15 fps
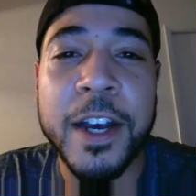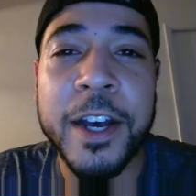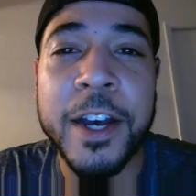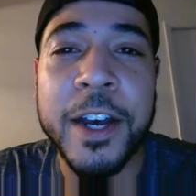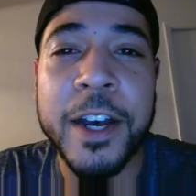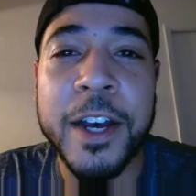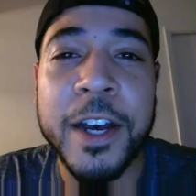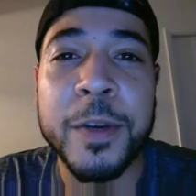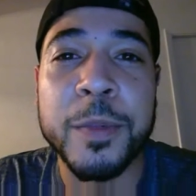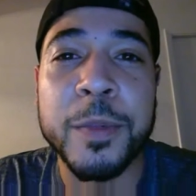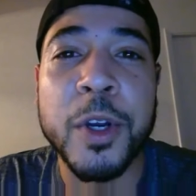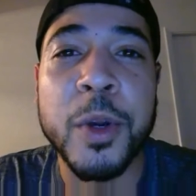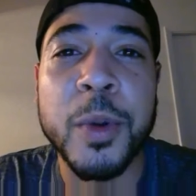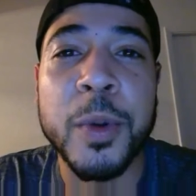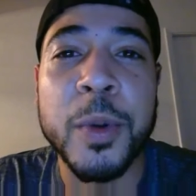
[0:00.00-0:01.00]

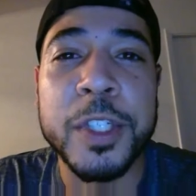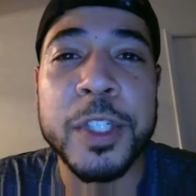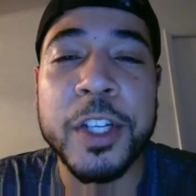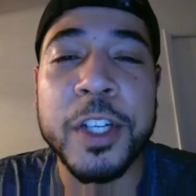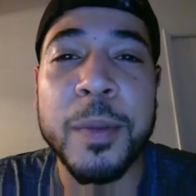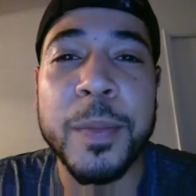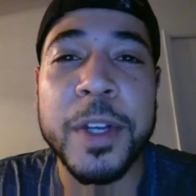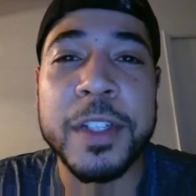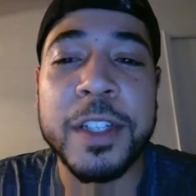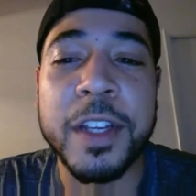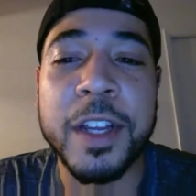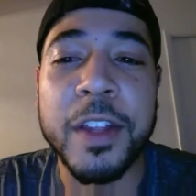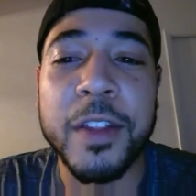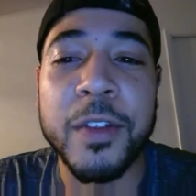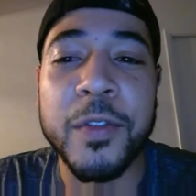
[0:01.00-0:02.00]
go into combat
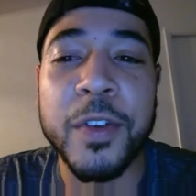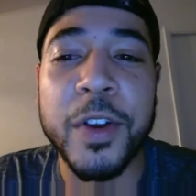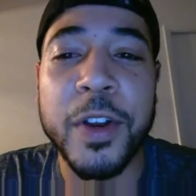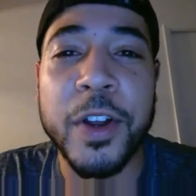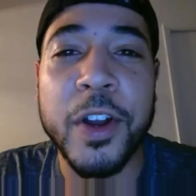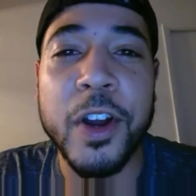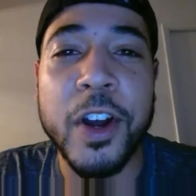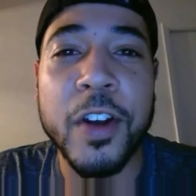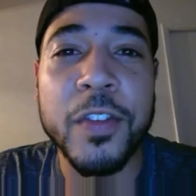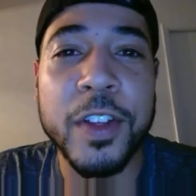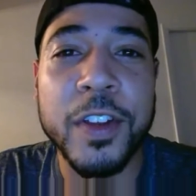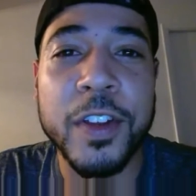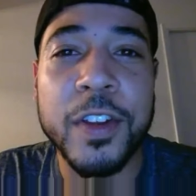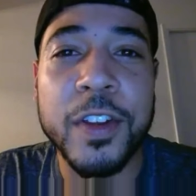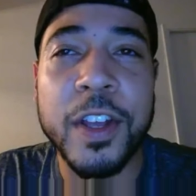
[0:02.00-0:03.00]
together very
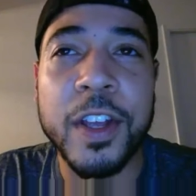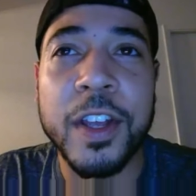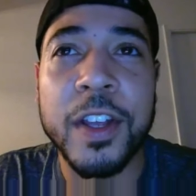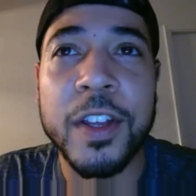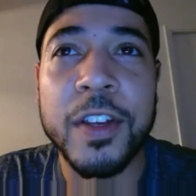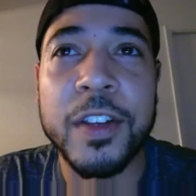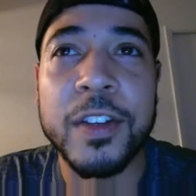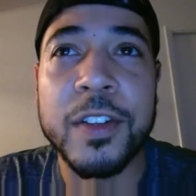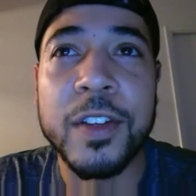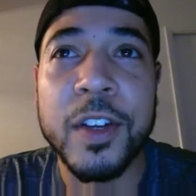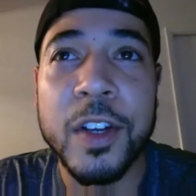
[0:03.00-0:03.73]
often, and